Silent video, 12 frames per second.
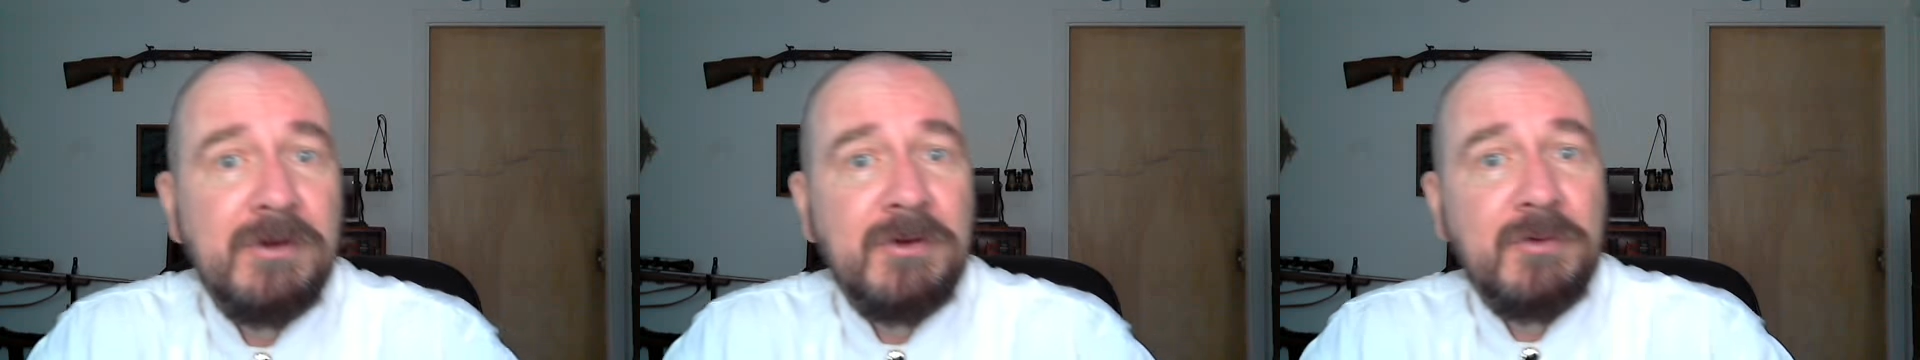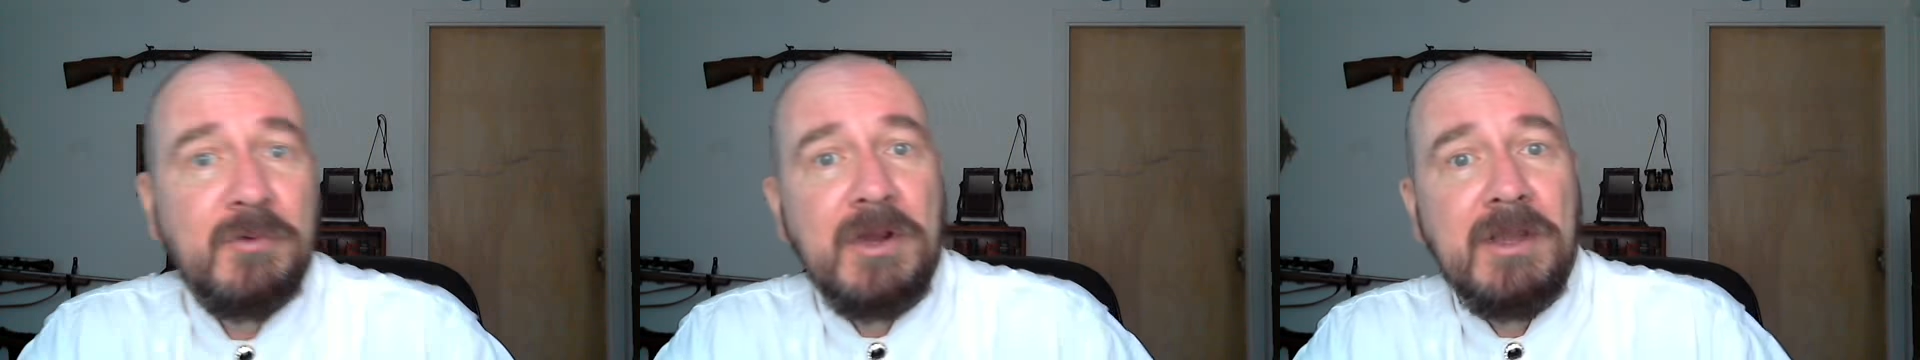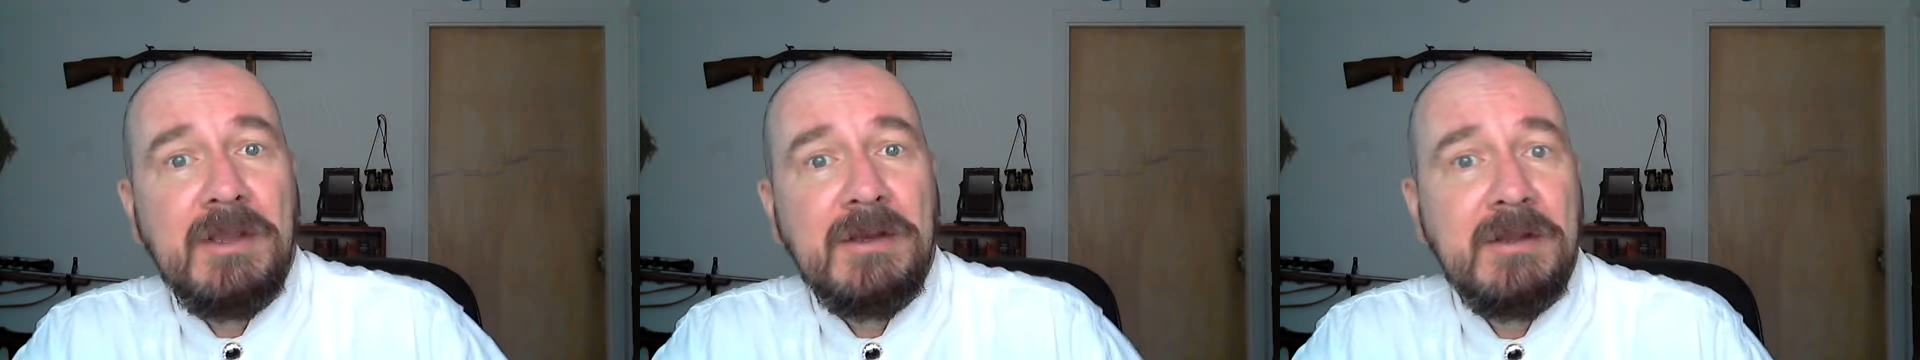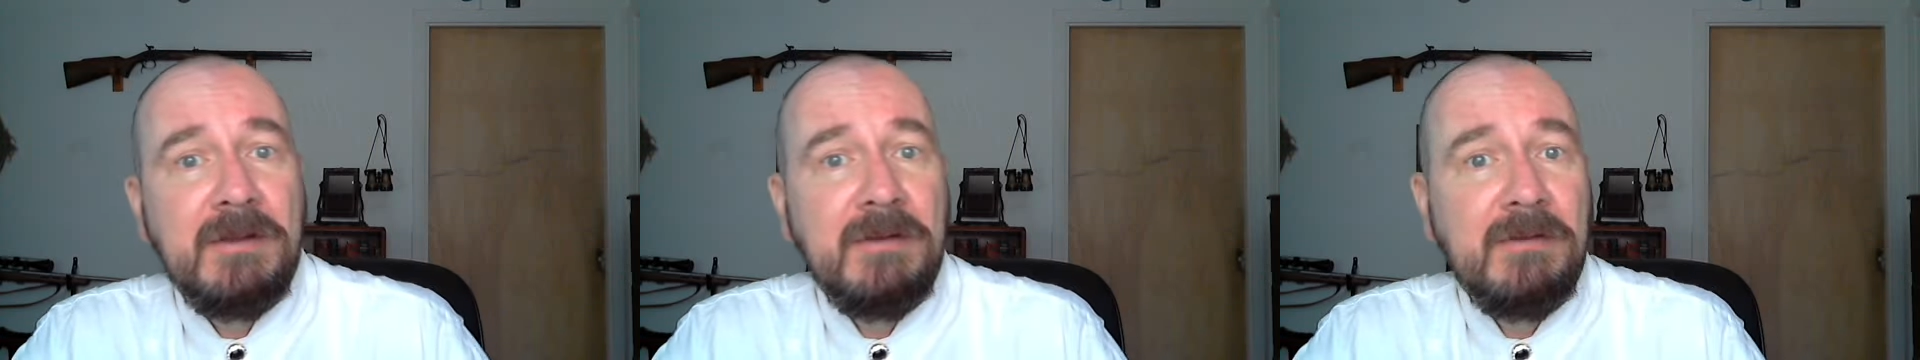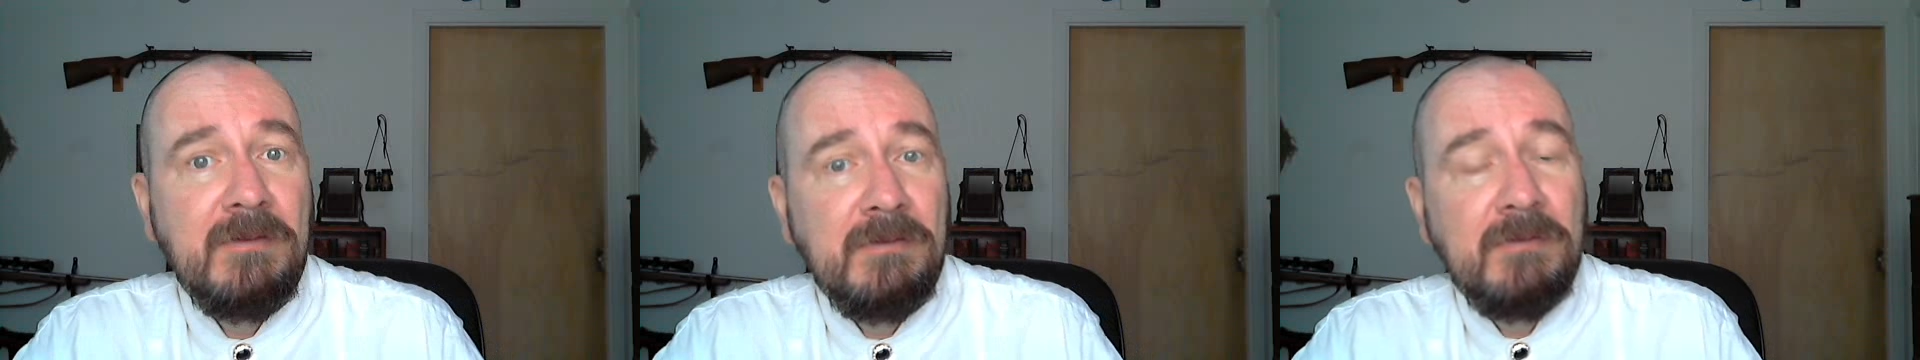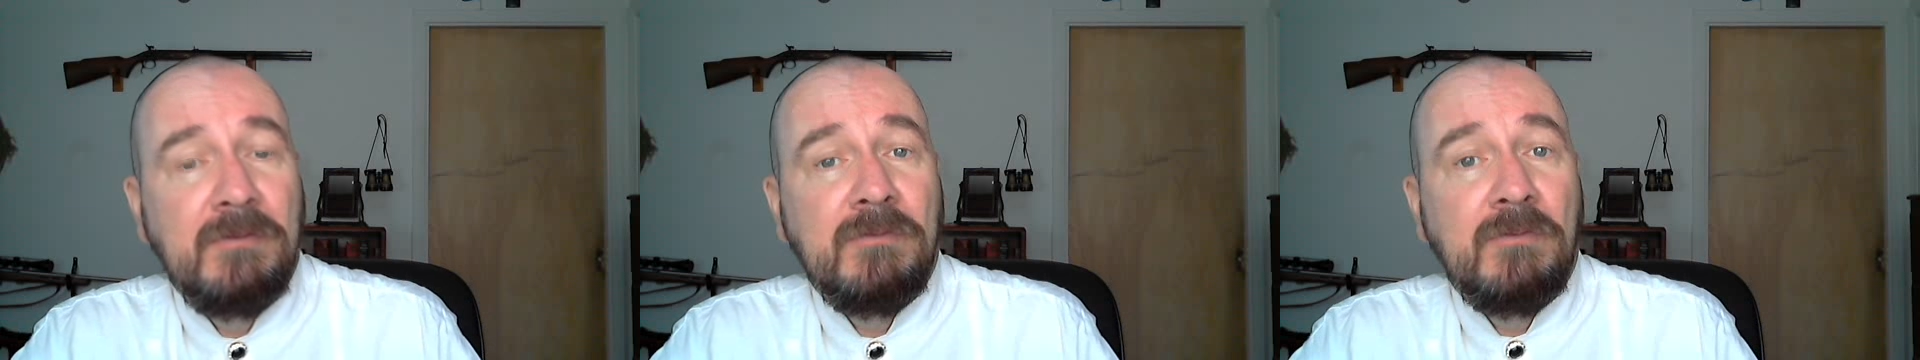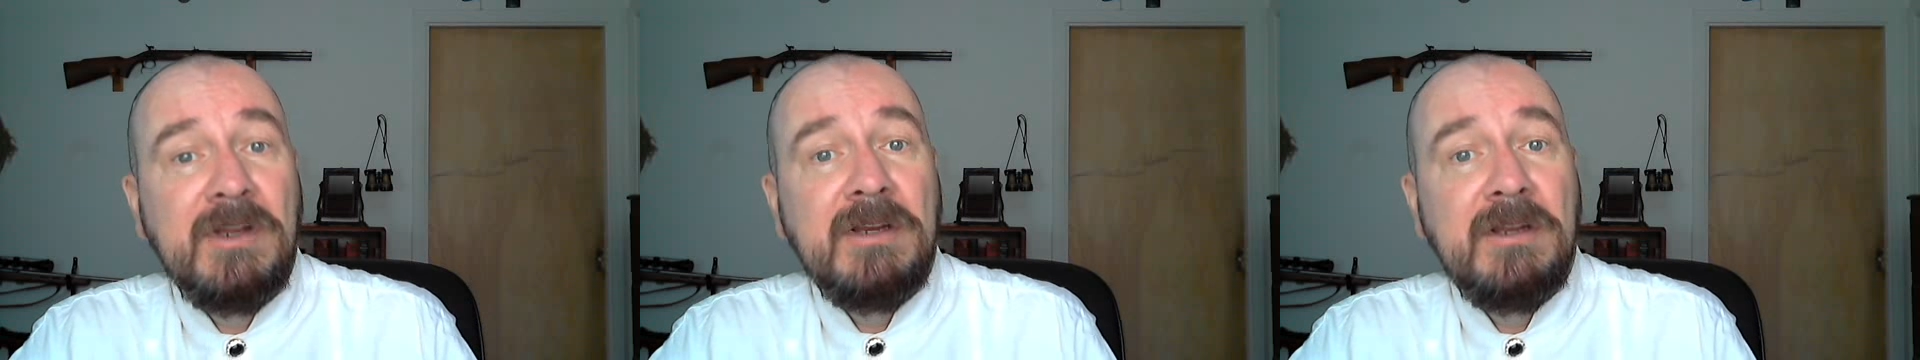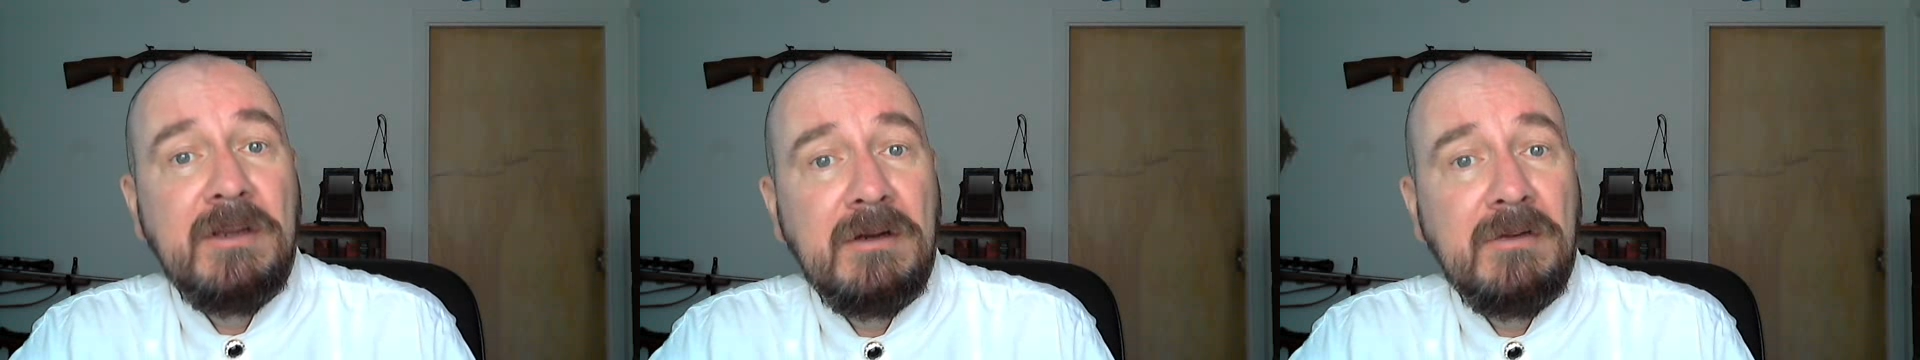grade
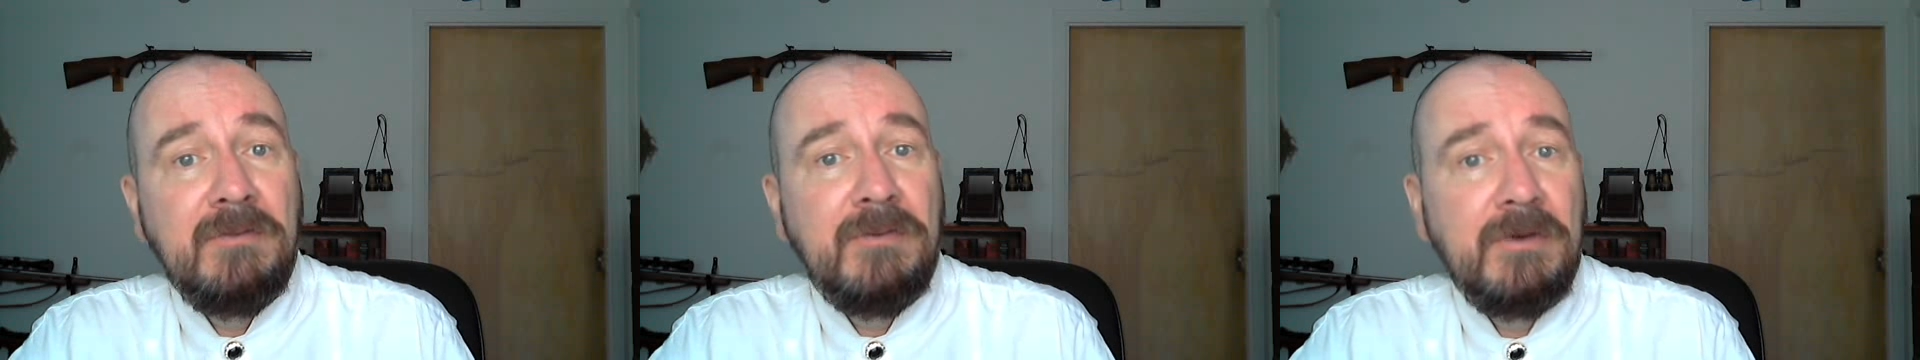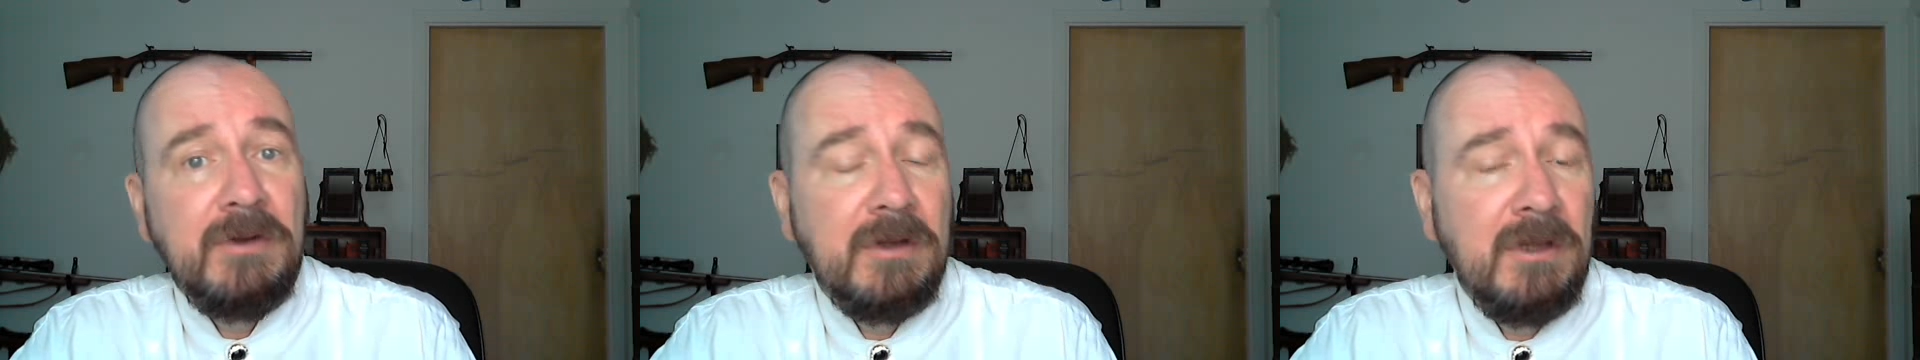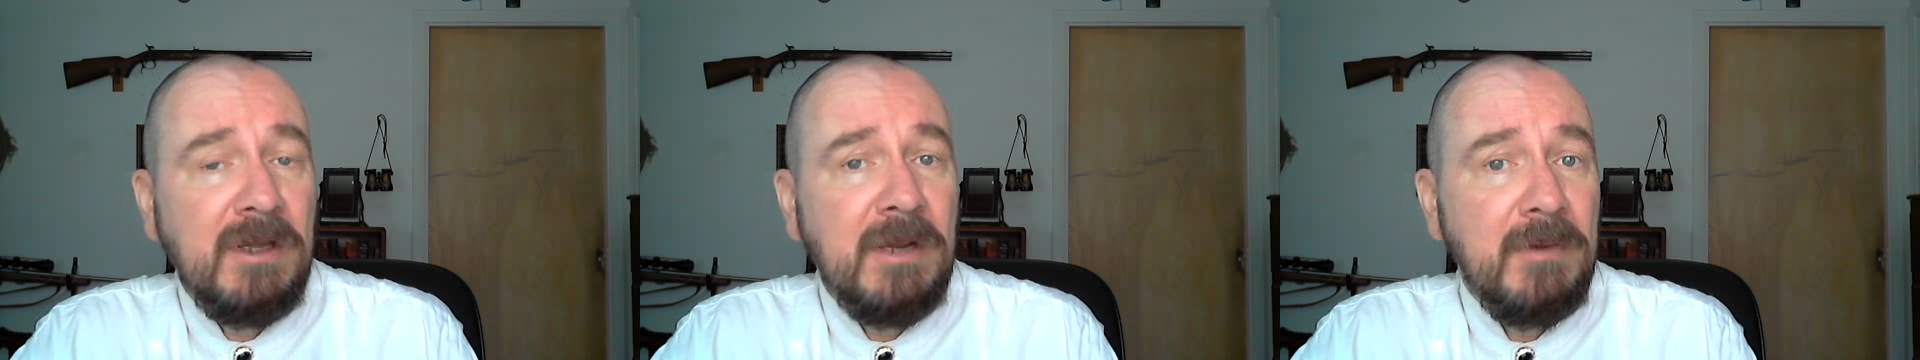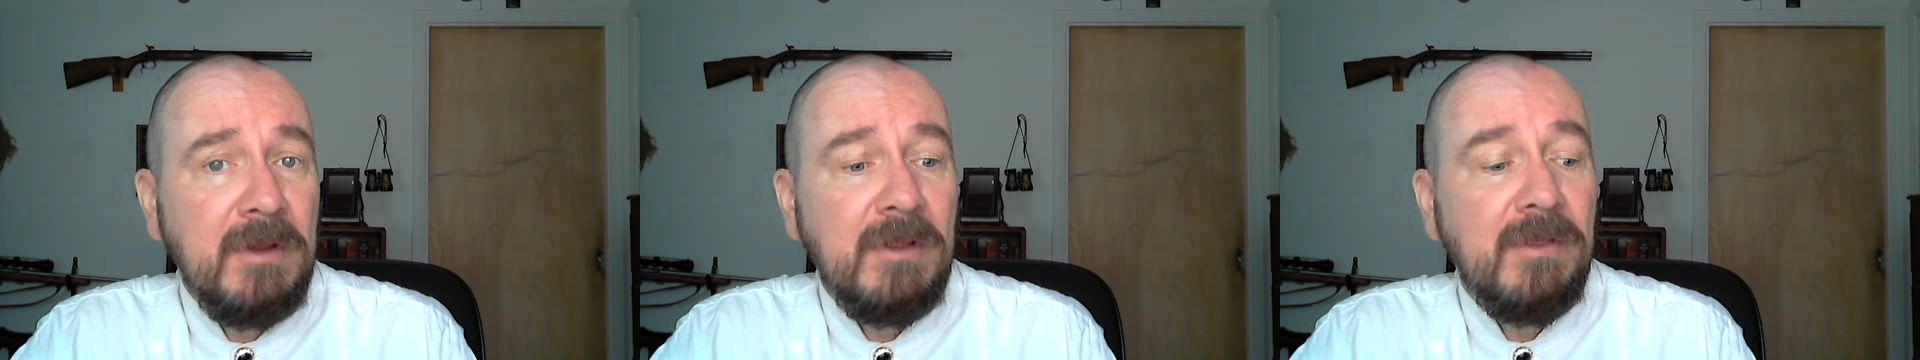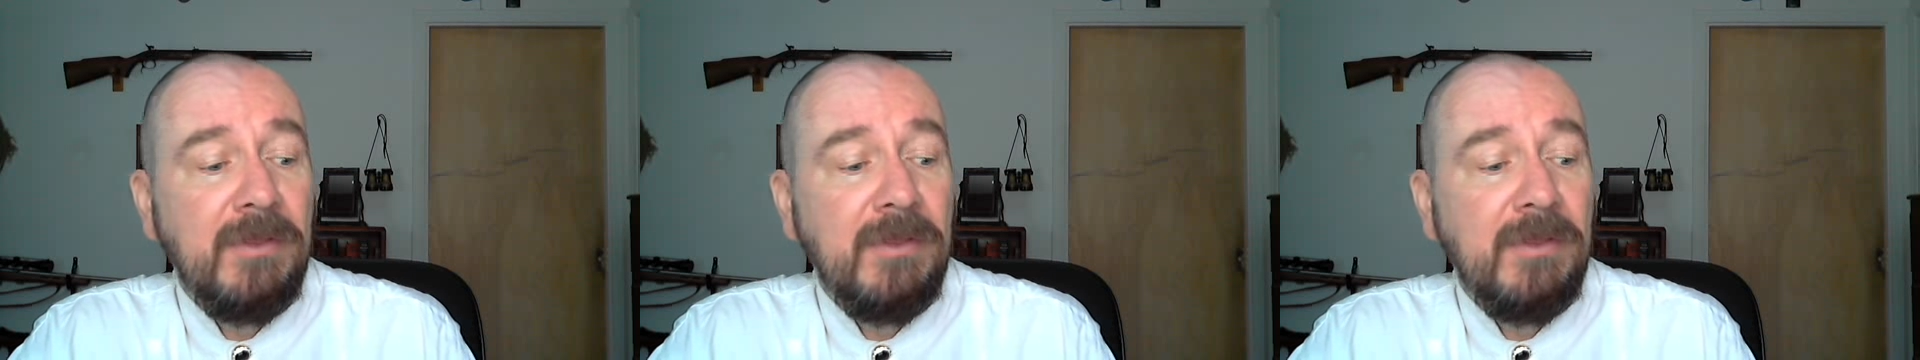rain gear for your camera,